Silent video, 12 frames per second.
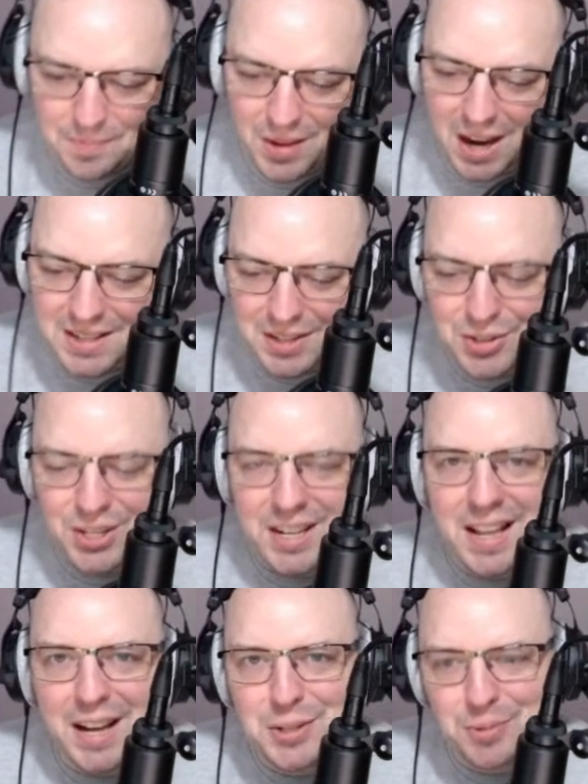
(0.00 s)
I did see
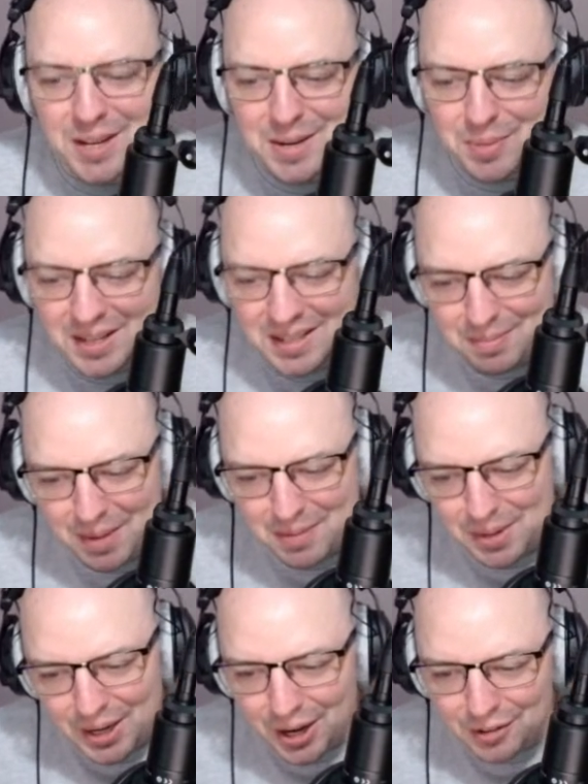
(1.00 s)
that tweet, but it did make
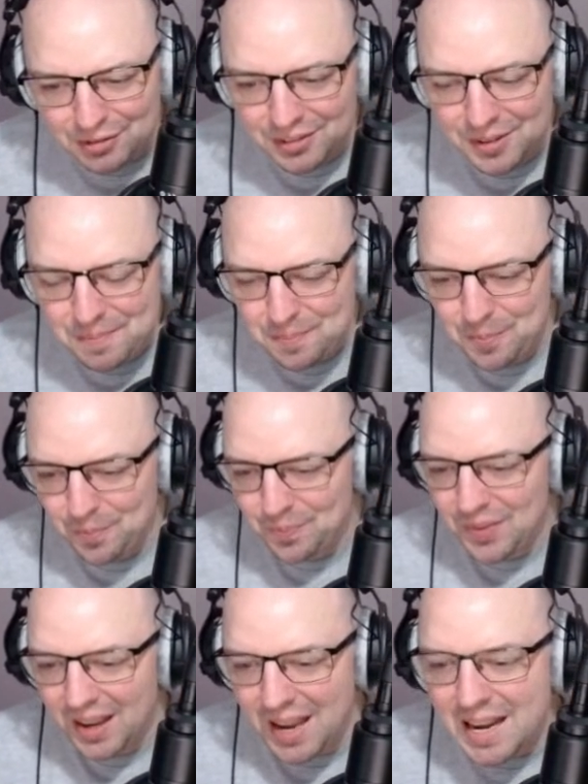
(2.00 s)
me laugh.
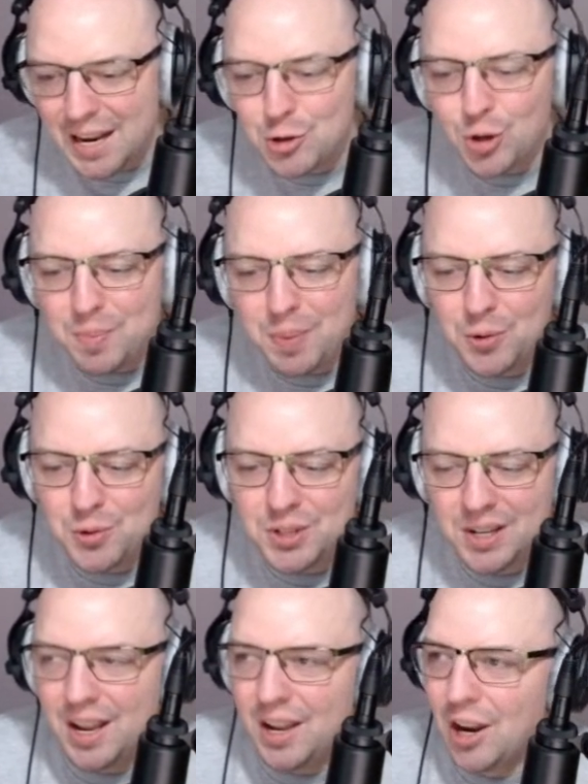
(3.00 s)
He literally
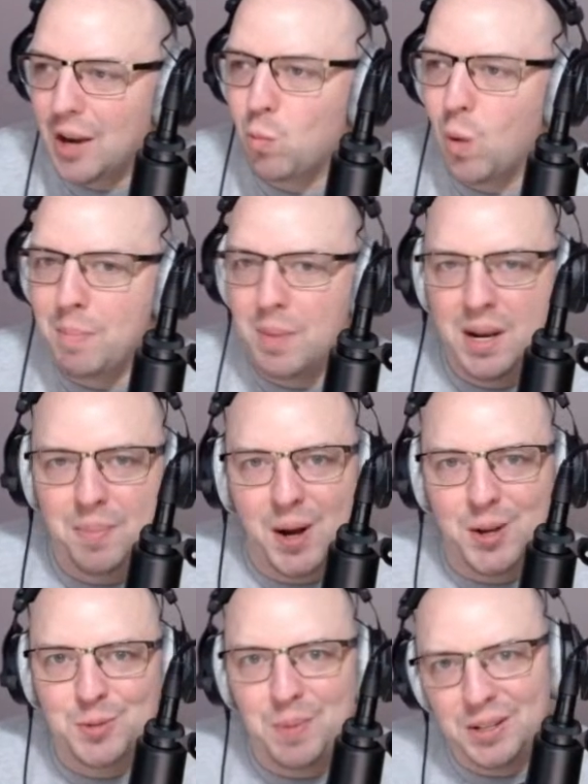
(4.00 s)
posted it at like 1 minute
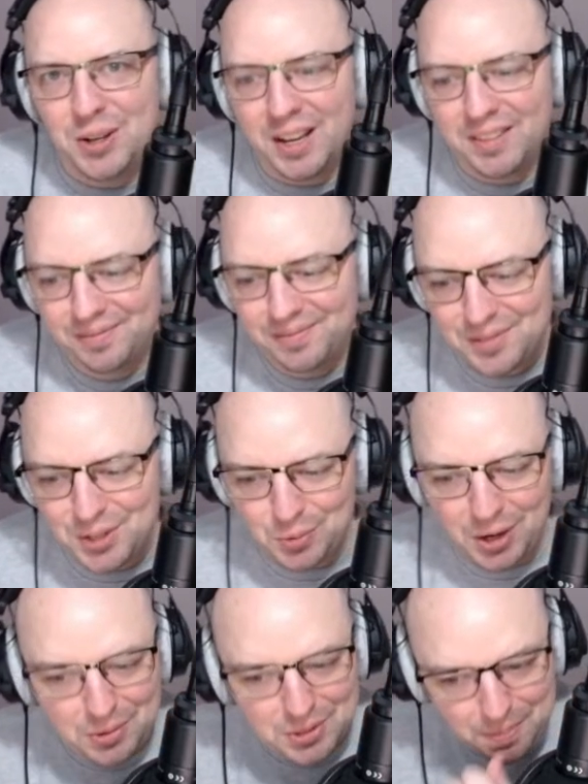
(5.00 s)
past midnight. So
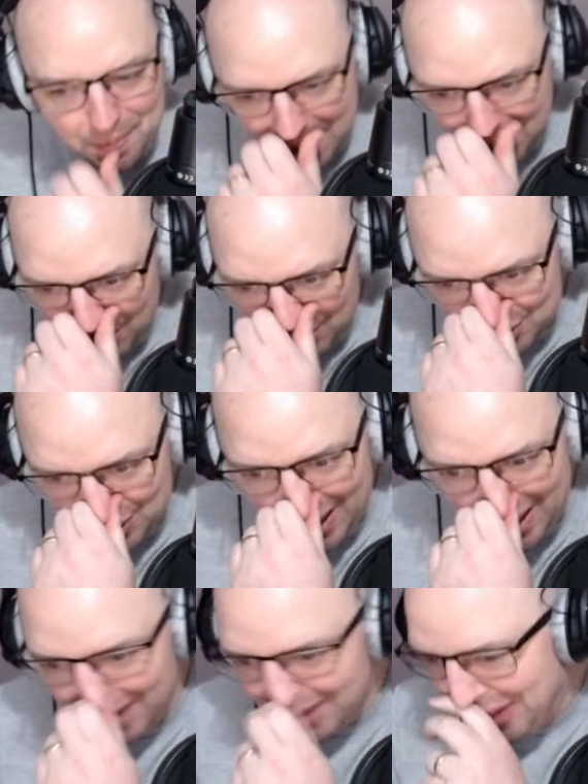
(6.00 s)
when I was in bed last
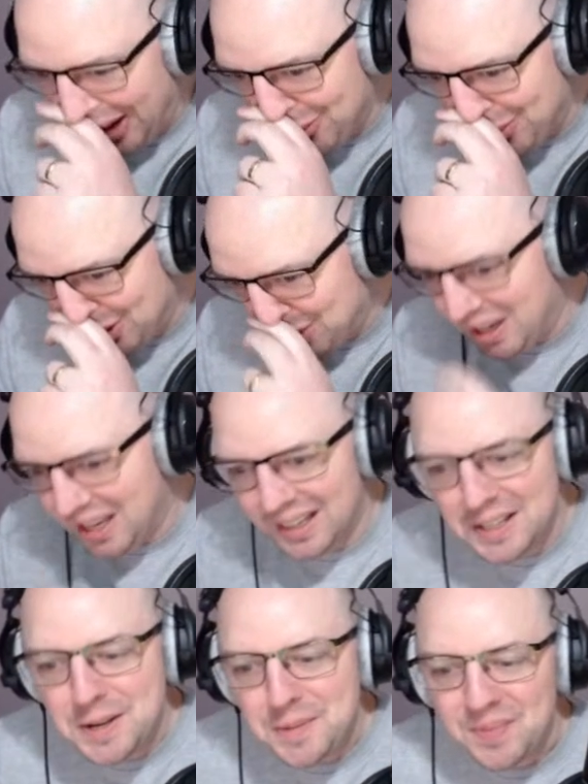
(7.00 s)
night, I opened
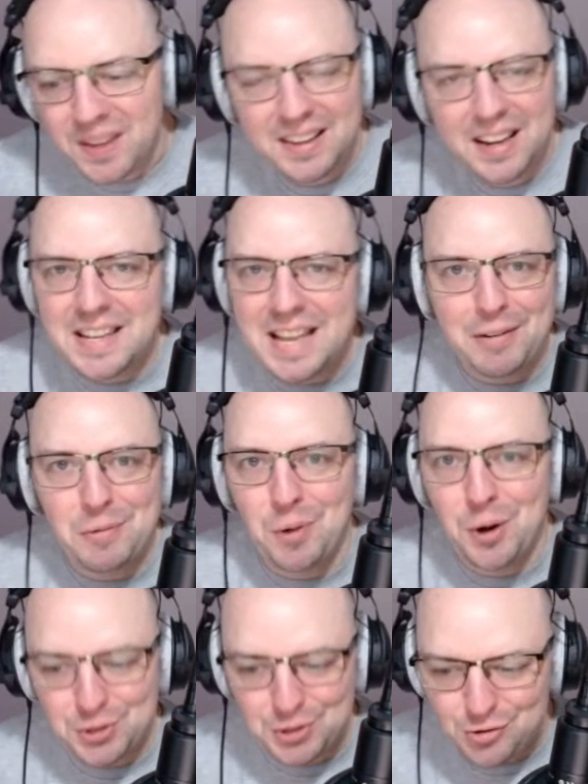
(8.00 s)
Twitter and there it
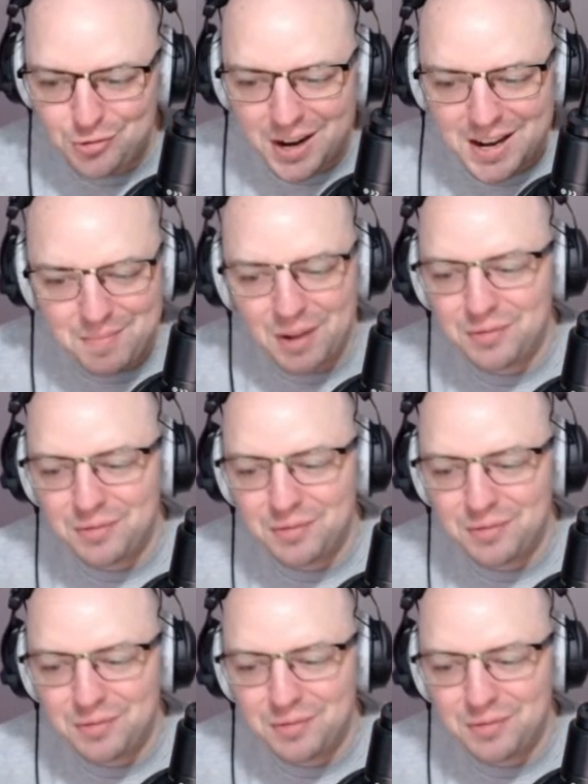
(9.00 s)
was, straight in my